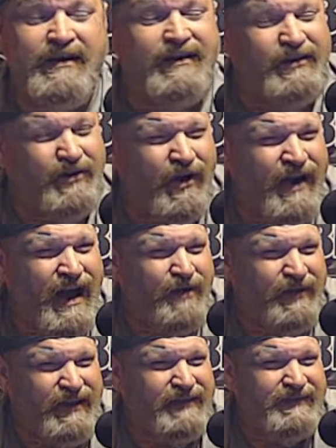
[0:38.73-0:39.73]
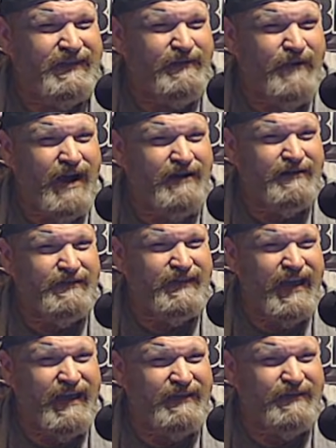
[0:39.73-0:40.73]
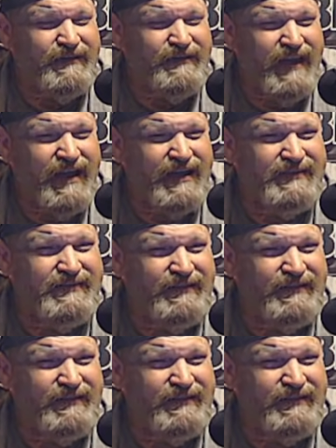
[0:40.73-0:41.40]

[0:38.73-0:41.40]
you know how Easy Riders canceled that,